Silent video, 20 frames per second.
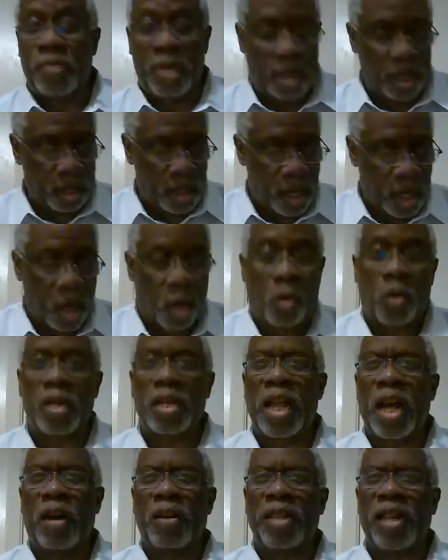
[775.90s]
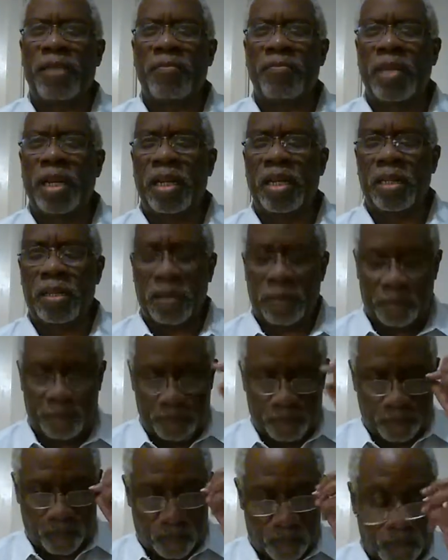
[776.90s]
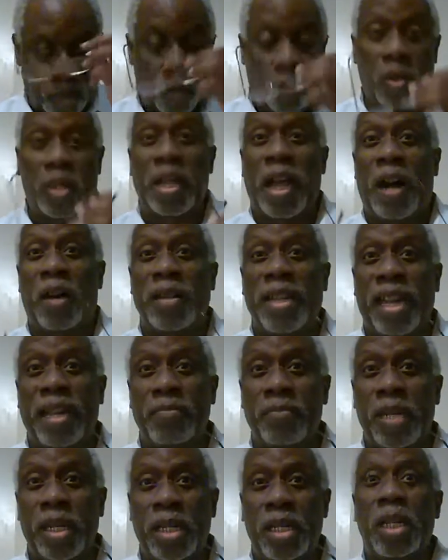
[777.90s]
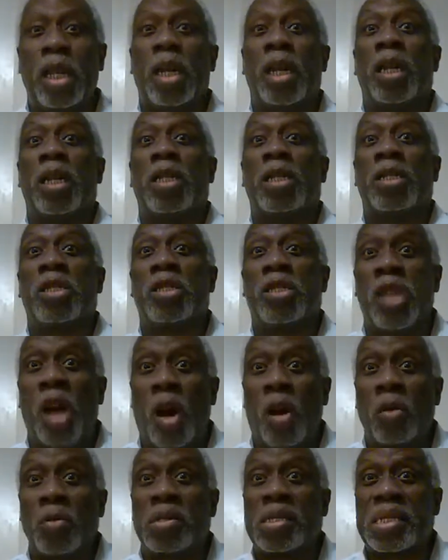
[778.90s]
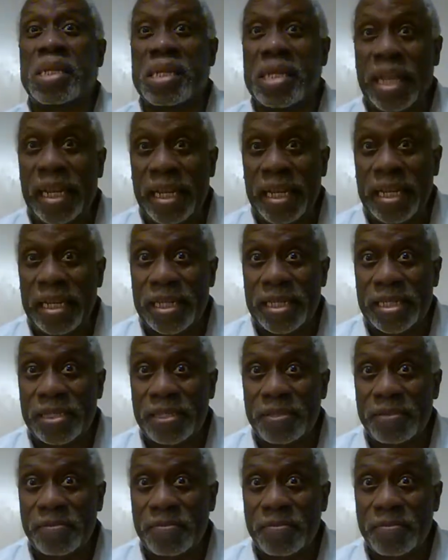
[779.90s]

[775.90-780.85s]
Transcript: and mother. What all that mean? What all that mean? Don't sin.